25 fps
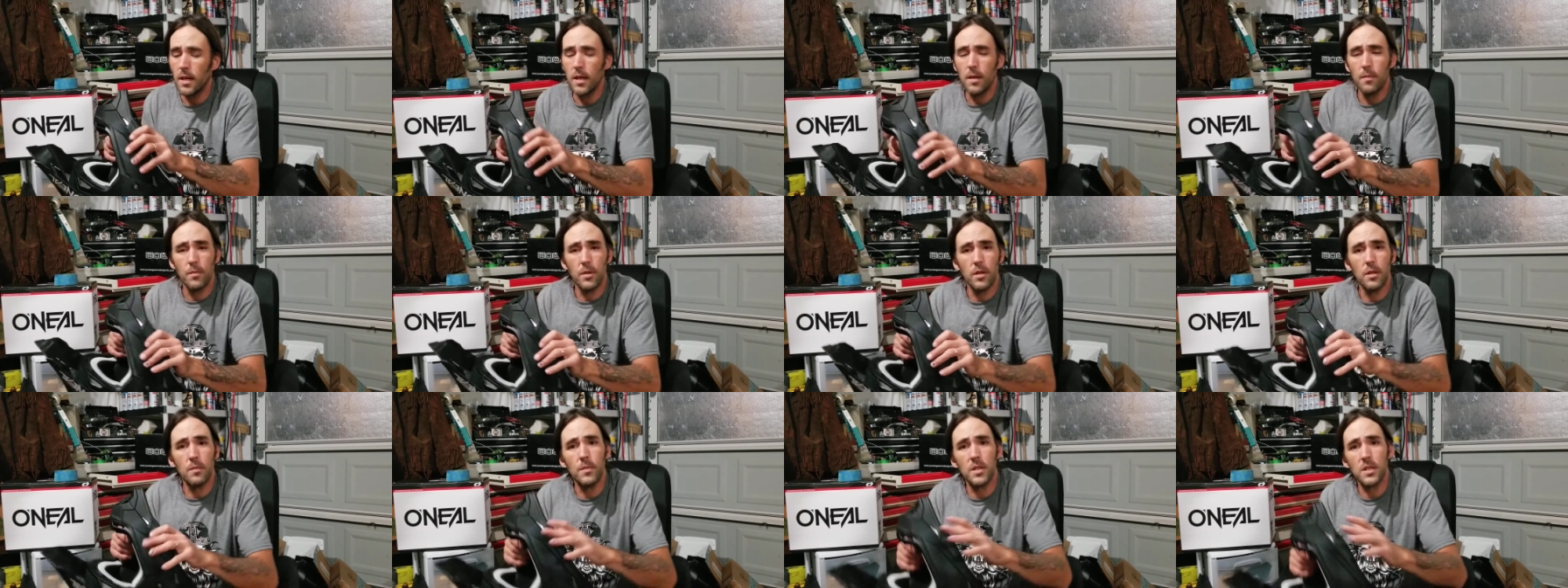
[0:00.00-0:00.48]

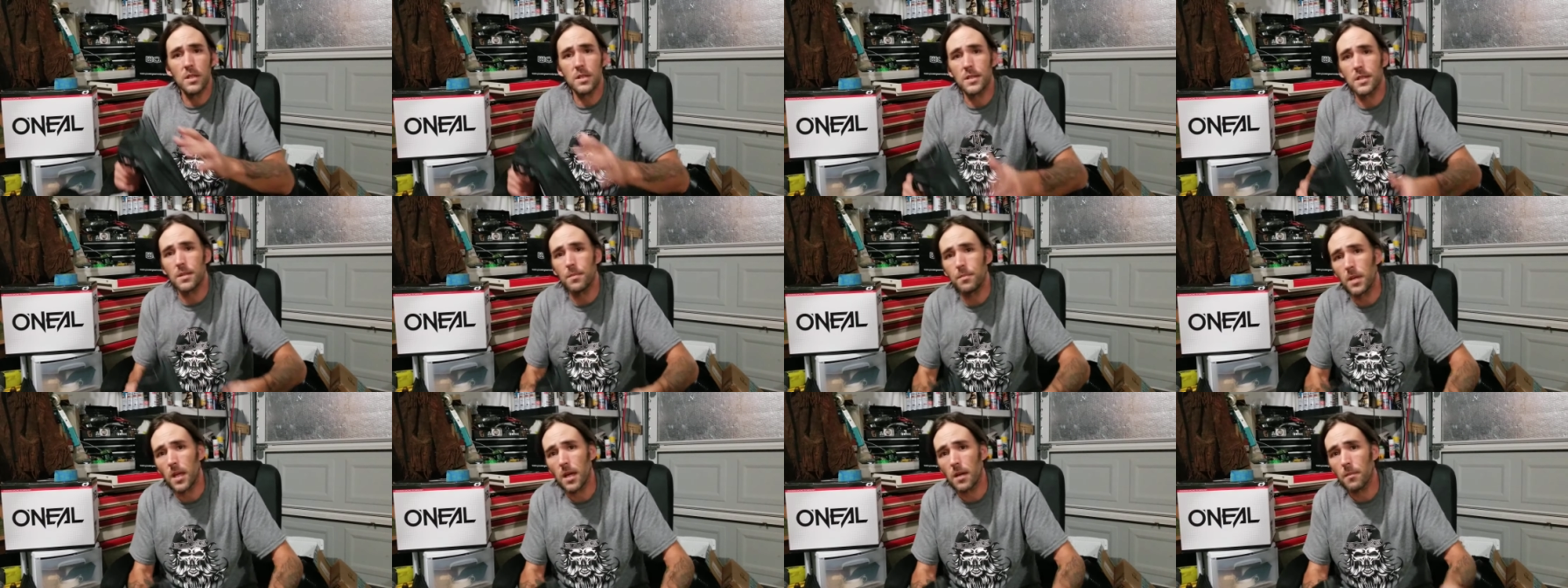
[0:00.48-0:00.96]
Put them in a
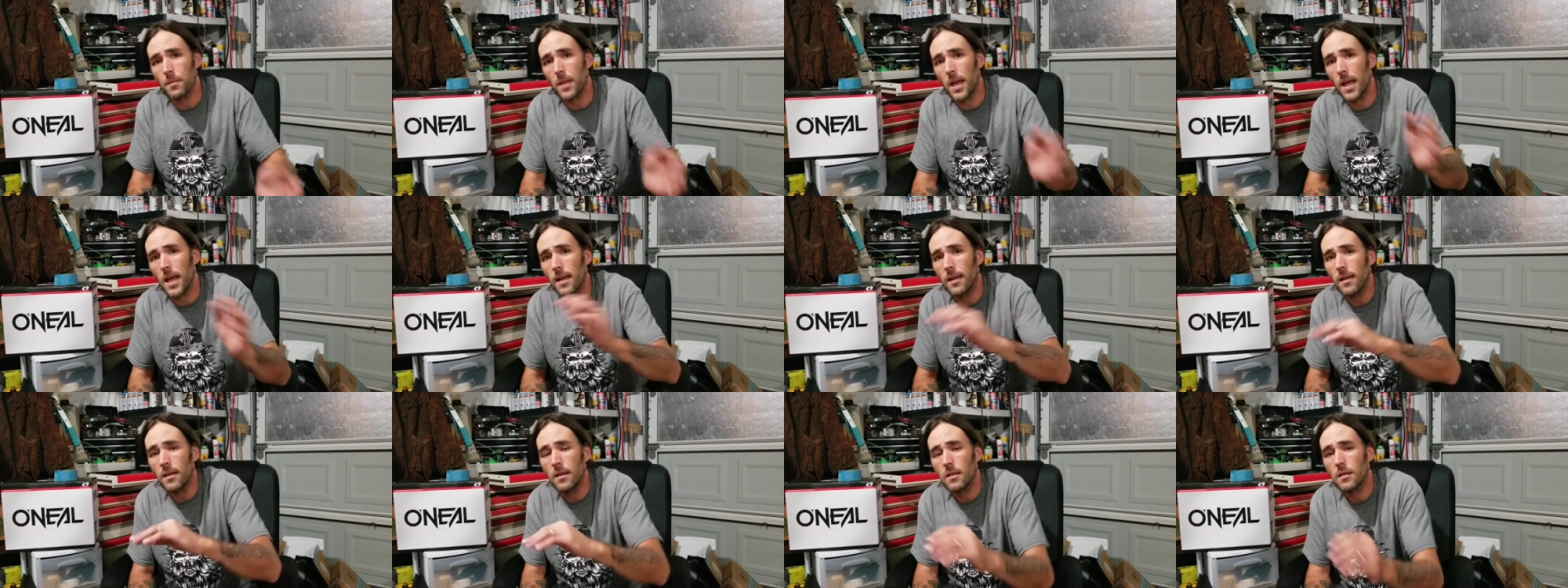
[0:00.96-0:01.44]
Ziploc
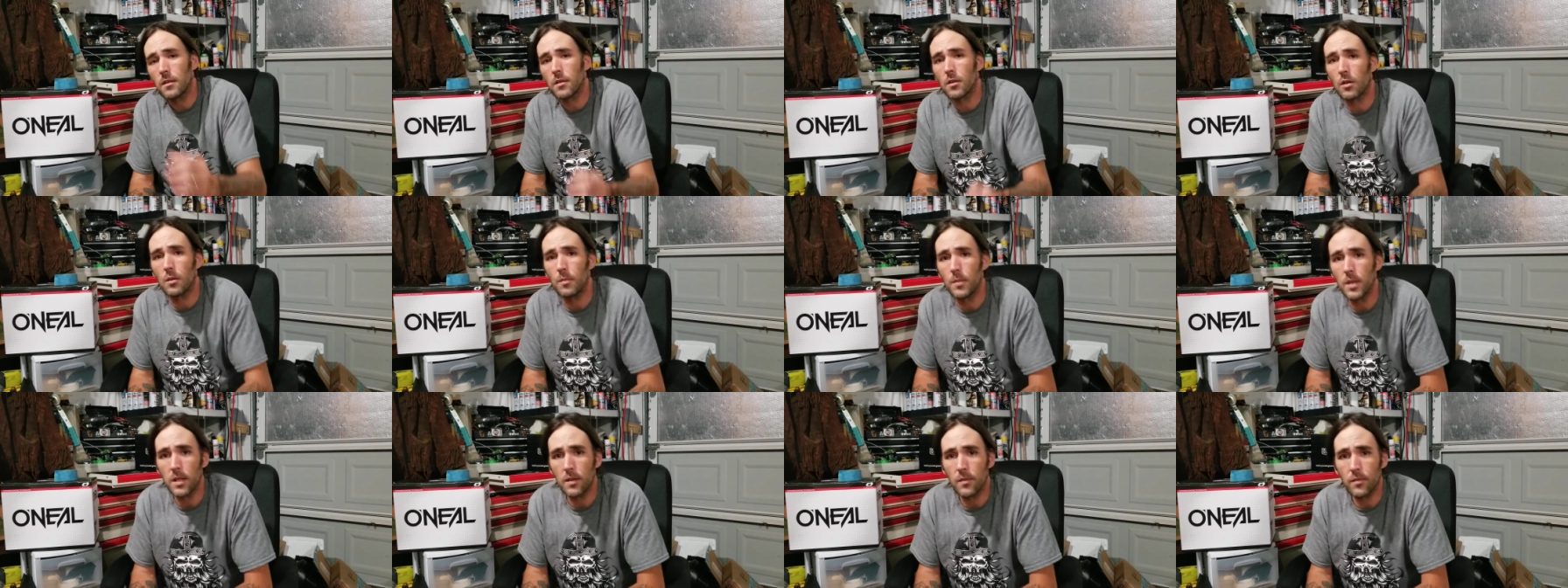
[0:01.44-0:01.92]
bag, throw
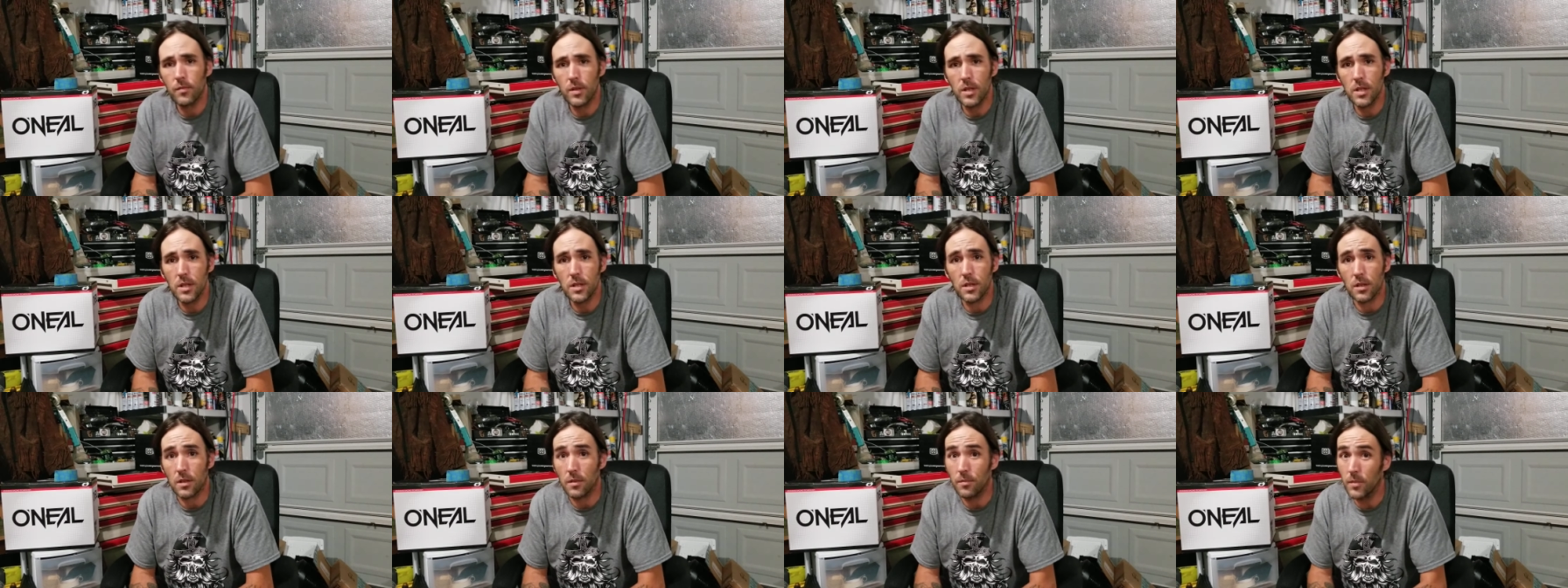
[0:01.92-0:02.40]
them in the
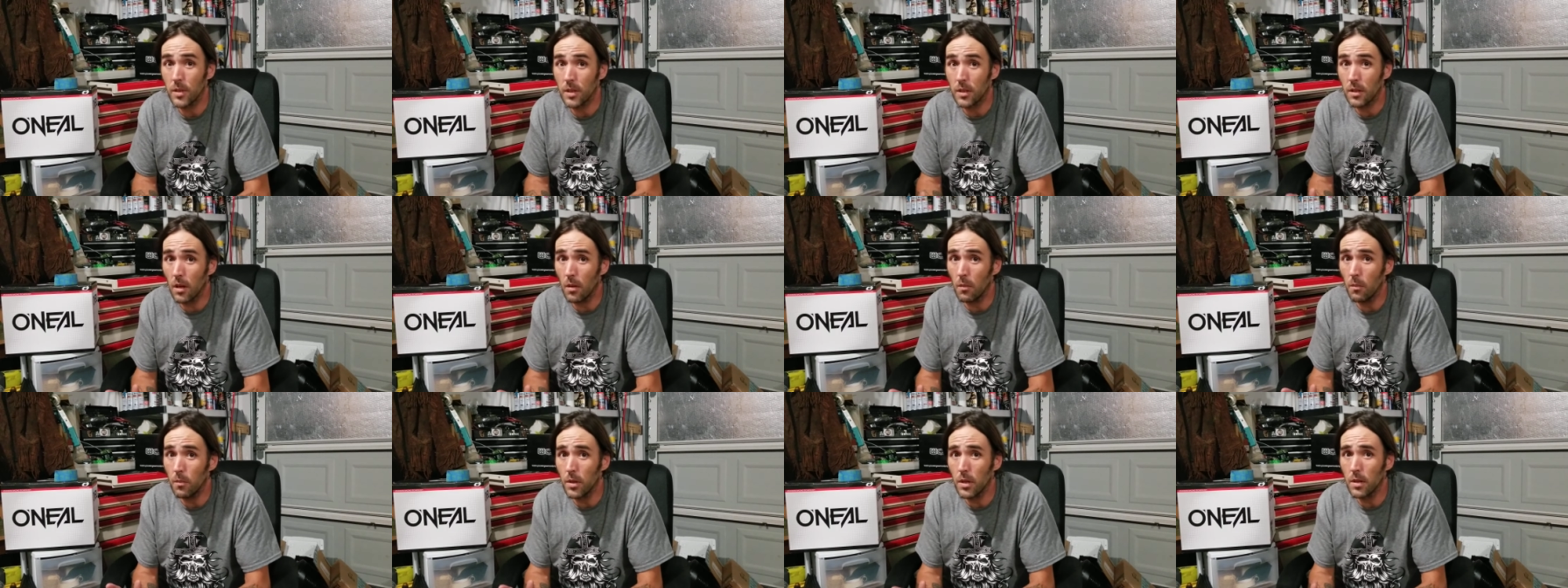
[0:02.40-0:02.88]
freezer. If you
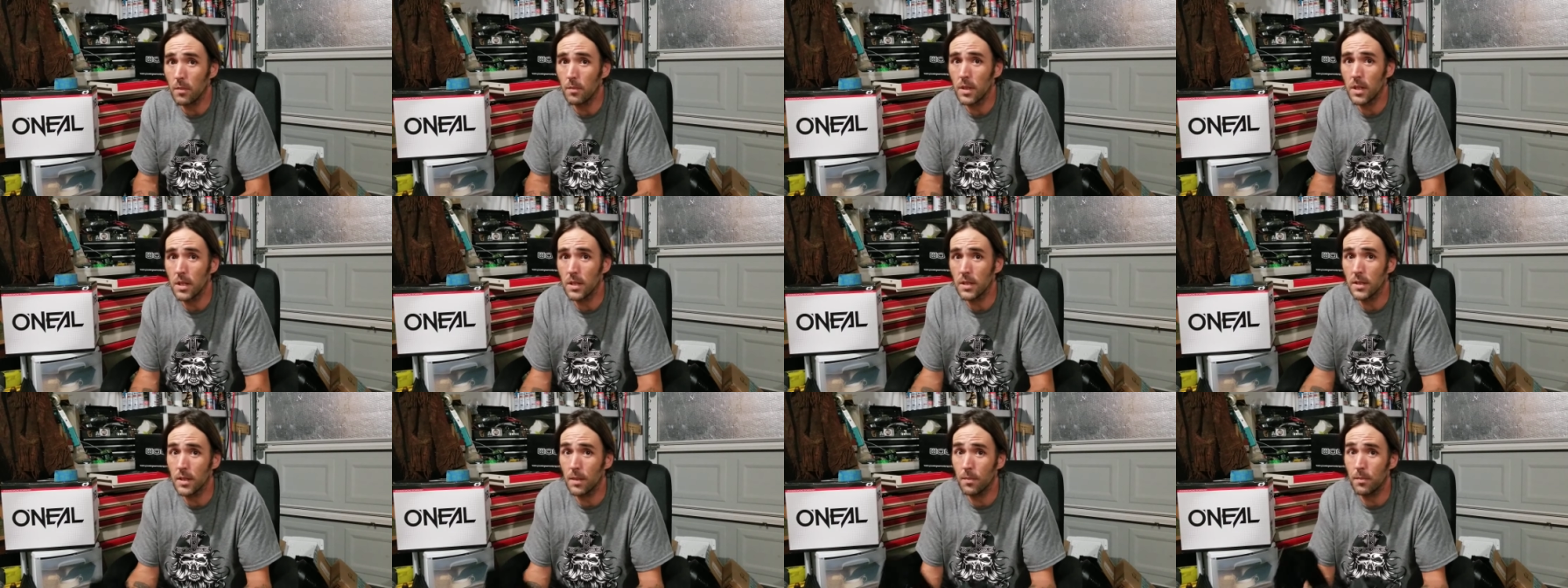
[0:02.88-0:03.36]
don't put them in a
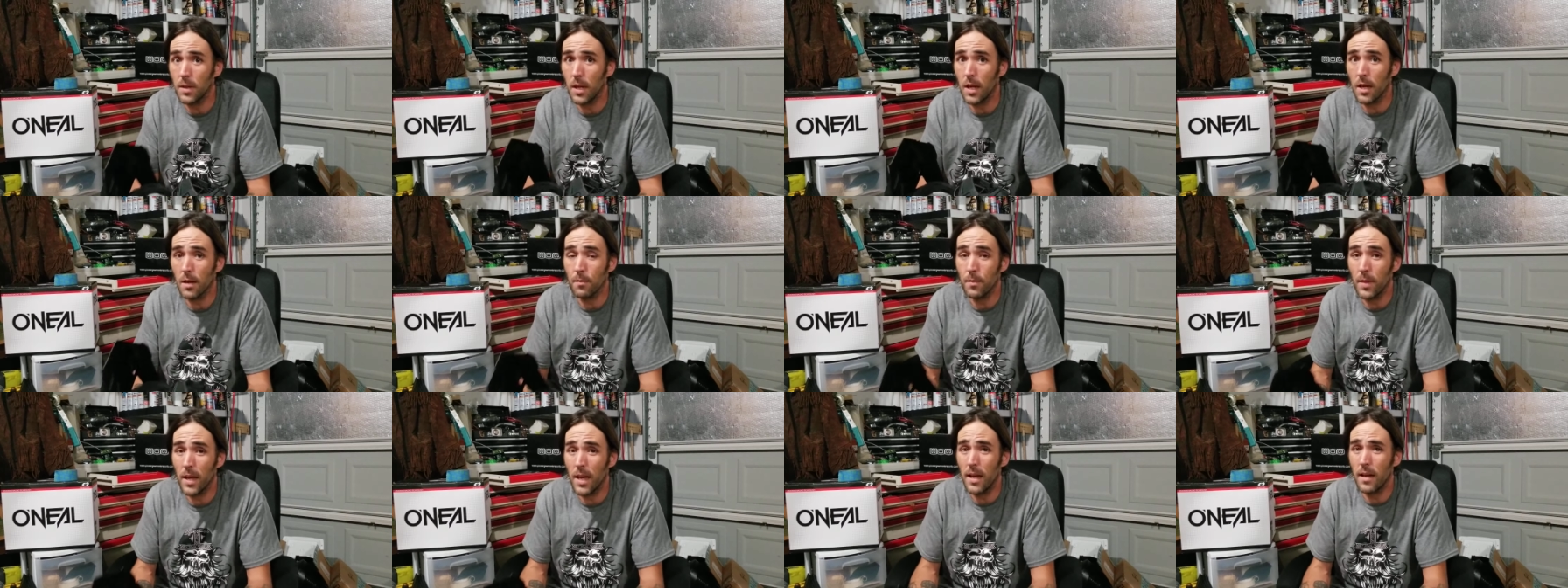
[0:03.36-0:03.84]

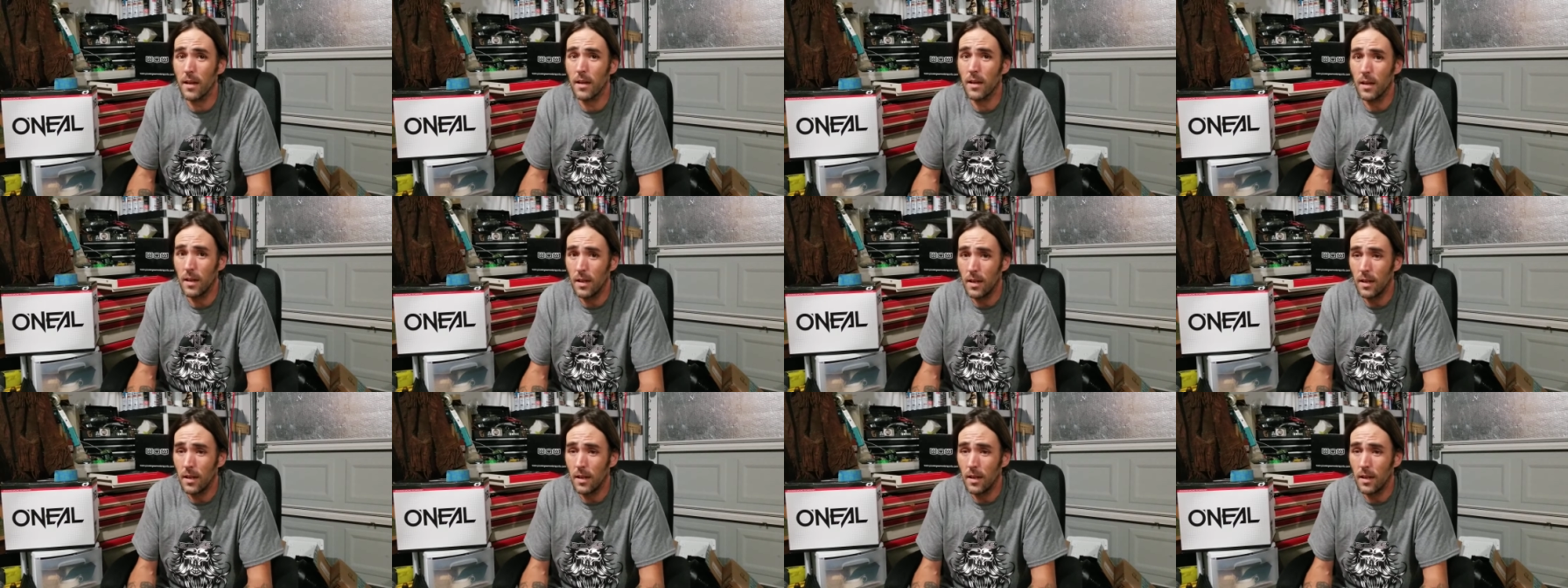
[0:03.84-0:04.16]
Ziploc bag,